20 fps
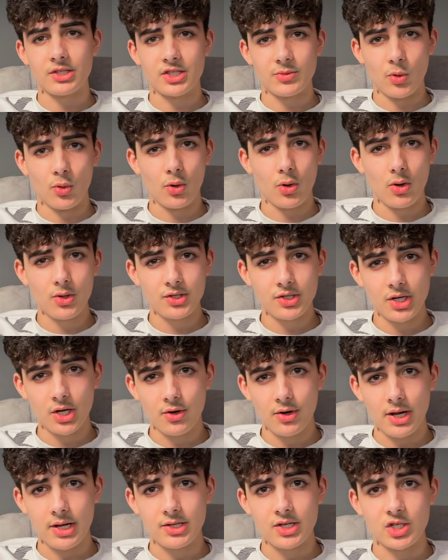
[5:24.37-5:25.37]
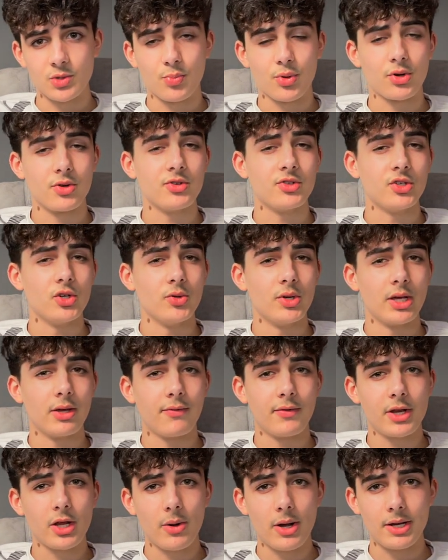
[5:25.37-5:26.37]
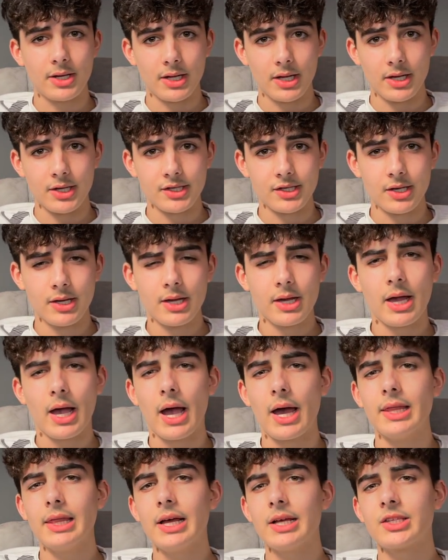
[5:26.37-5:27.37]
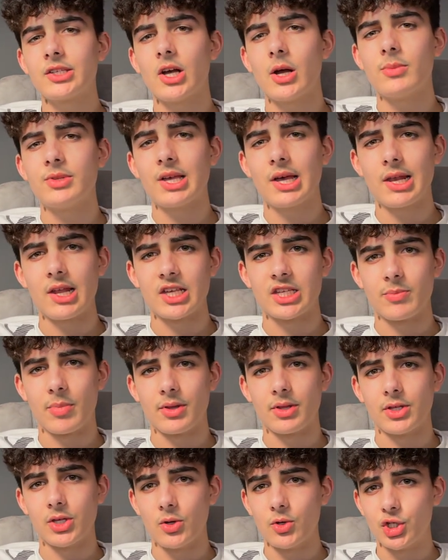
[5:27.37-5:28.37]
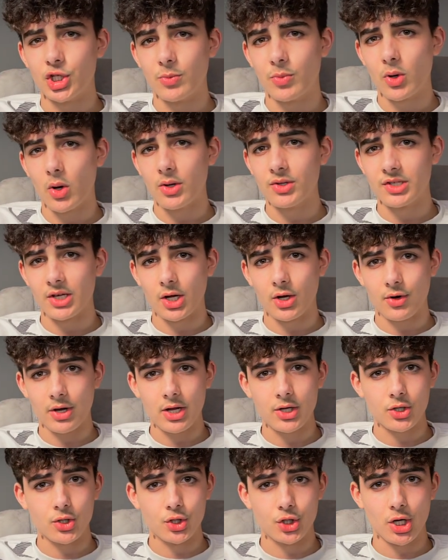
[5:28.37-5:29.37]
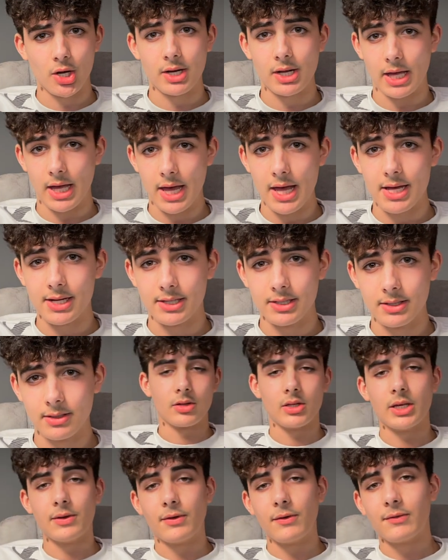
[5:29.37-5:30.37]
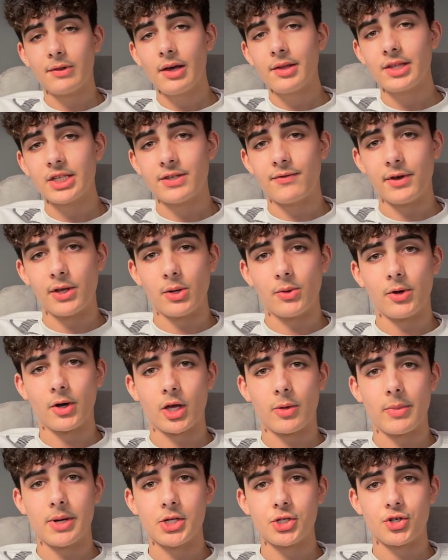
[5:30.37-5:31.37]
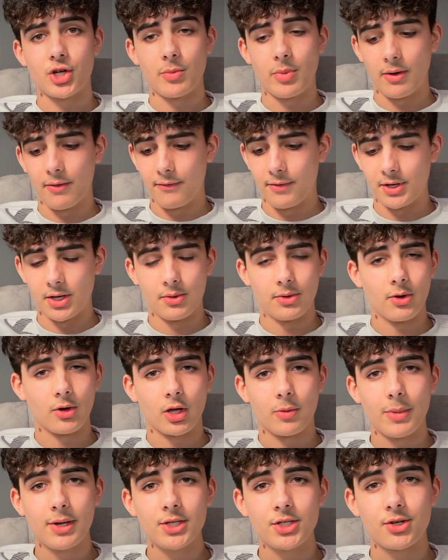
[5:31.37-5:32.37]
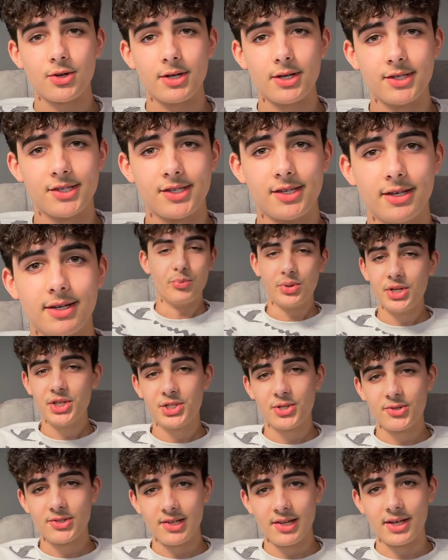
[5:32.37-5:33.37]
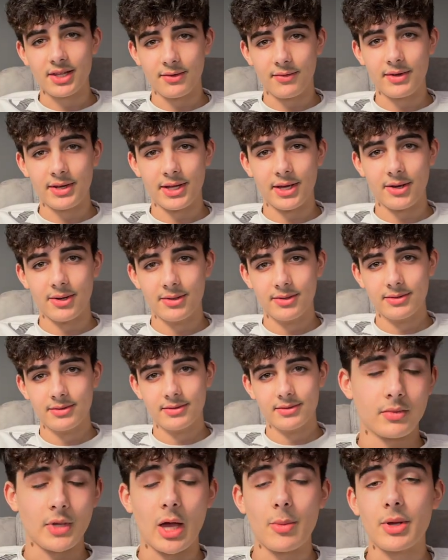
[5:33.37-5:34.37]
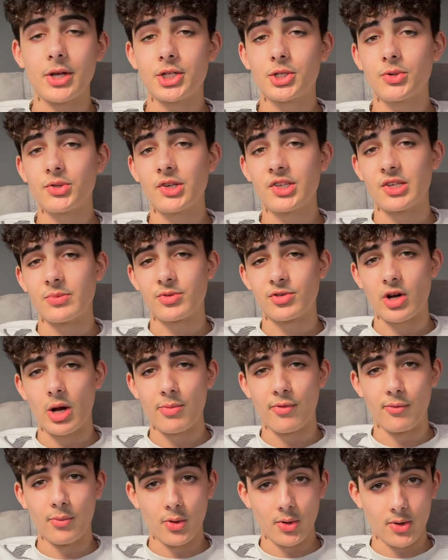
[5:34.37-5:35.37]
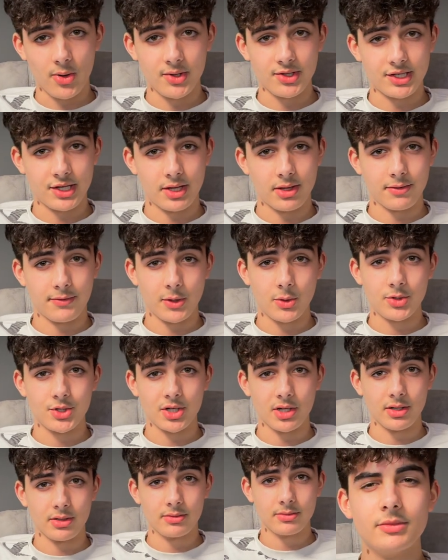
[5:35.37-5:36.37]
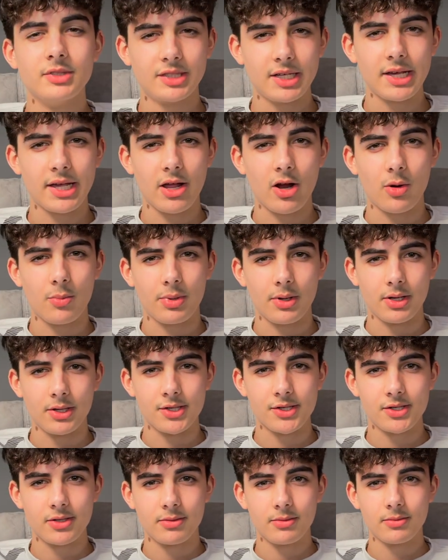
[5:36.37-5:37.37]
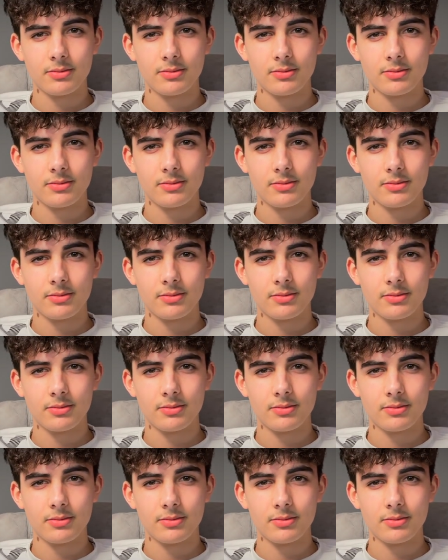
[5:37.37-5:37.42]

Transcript: small content creators produce unique video ideas, and let time tell us about the YouTube content creation journey ahead. If you've liked this video documentary about video documentaries, be sure to like the video. And make sure to subscribe for more content in the future. Take care and peace.